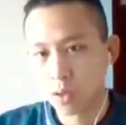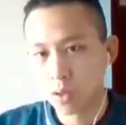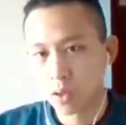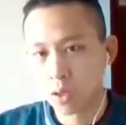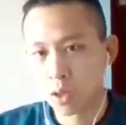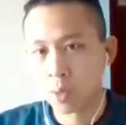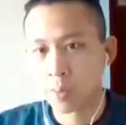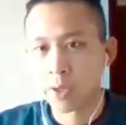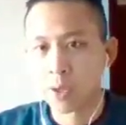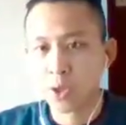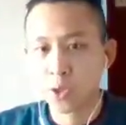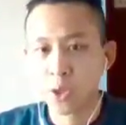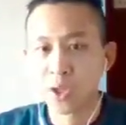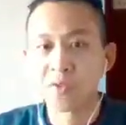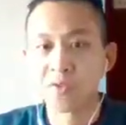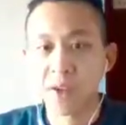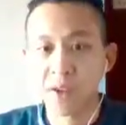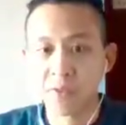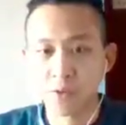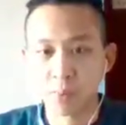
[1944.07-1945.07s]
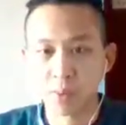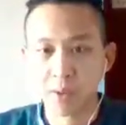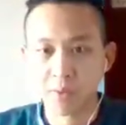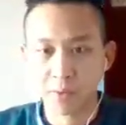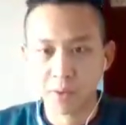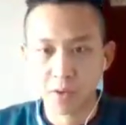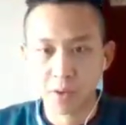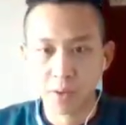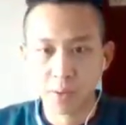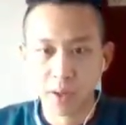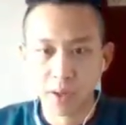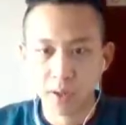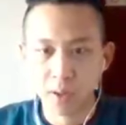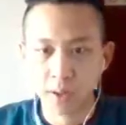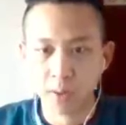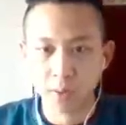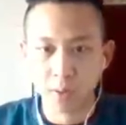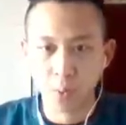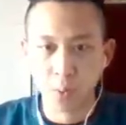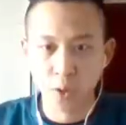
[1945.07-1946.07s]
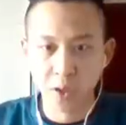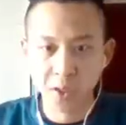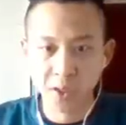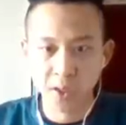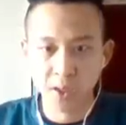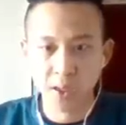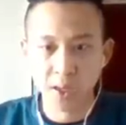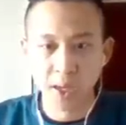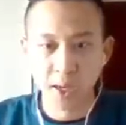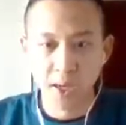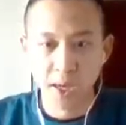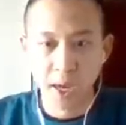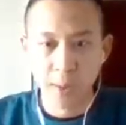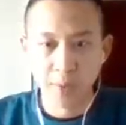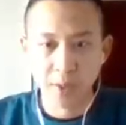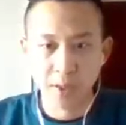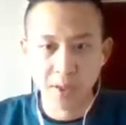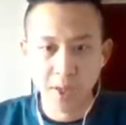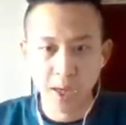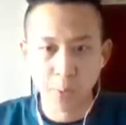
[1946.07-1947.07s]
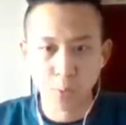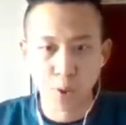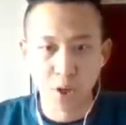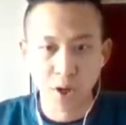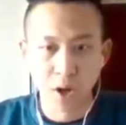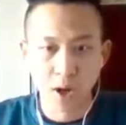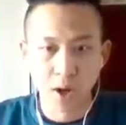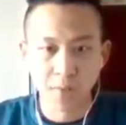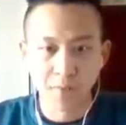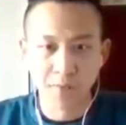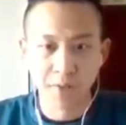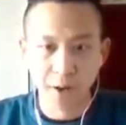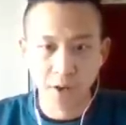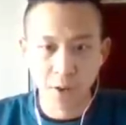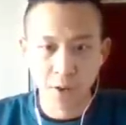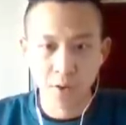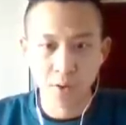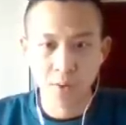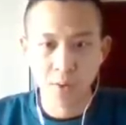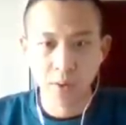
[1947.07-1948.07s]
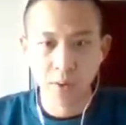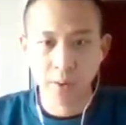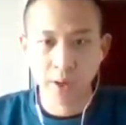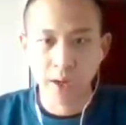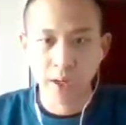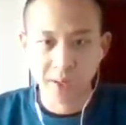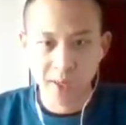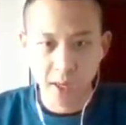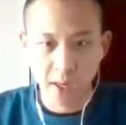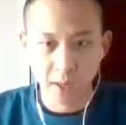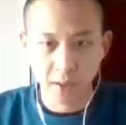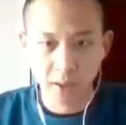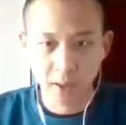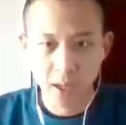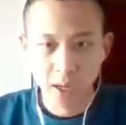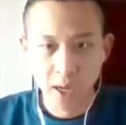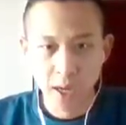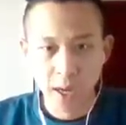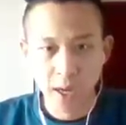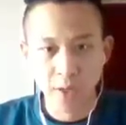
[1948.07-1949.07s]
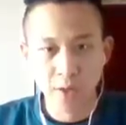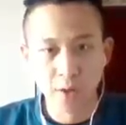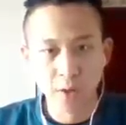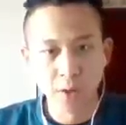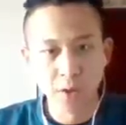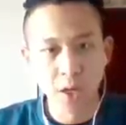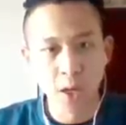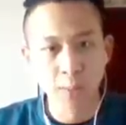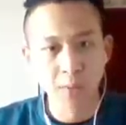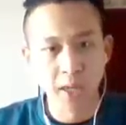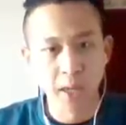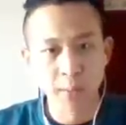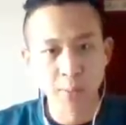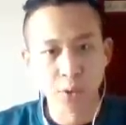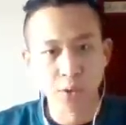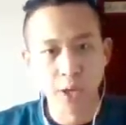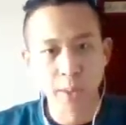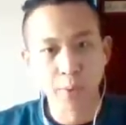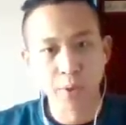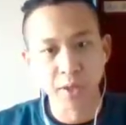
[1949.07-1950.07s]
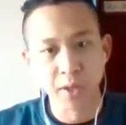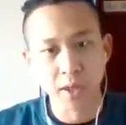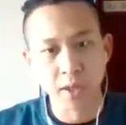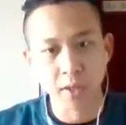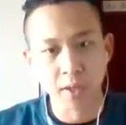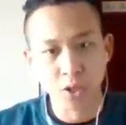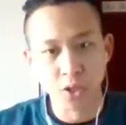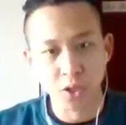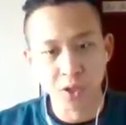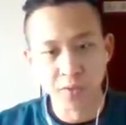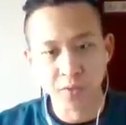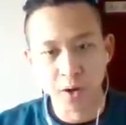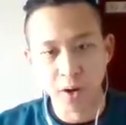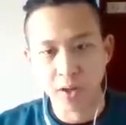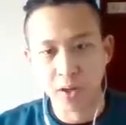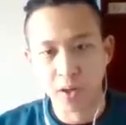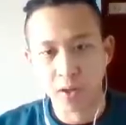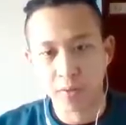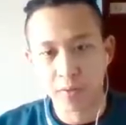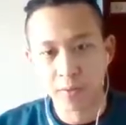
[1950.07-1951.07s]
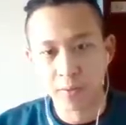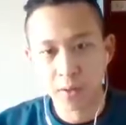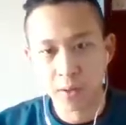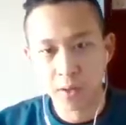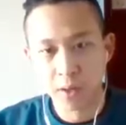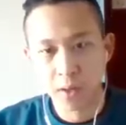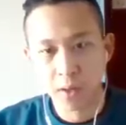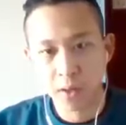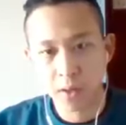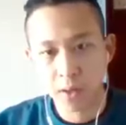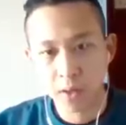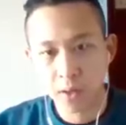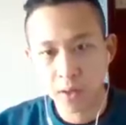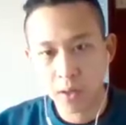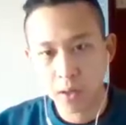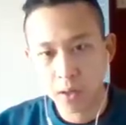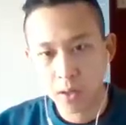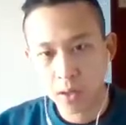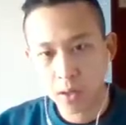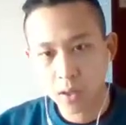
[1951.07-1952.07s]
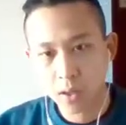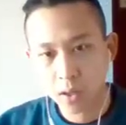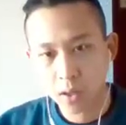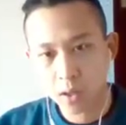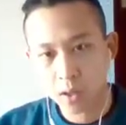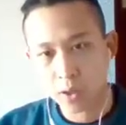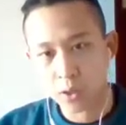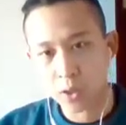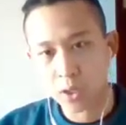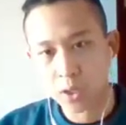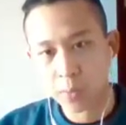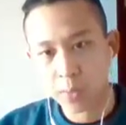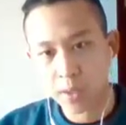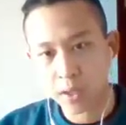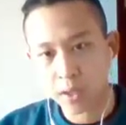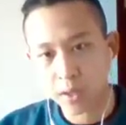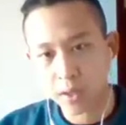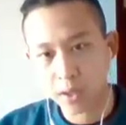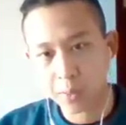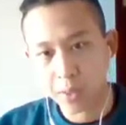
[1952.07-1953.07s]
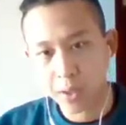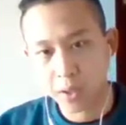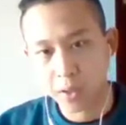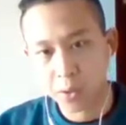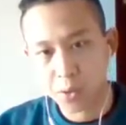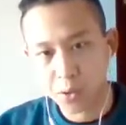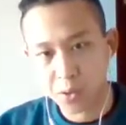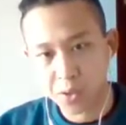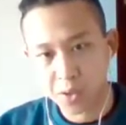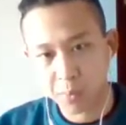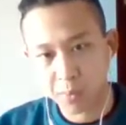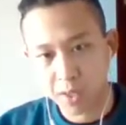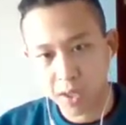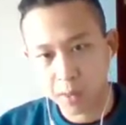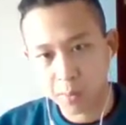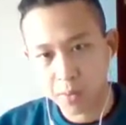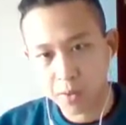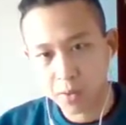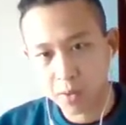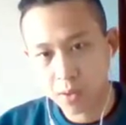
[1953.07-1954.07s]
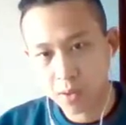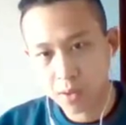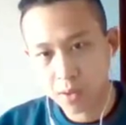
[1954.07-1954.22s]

It trades favorably for you, right? The worst thing that can happen is I run off, fair you. Right, exactly. And there are a couple times you're not putting it just far enough. You need to be a little bit closer sometimes.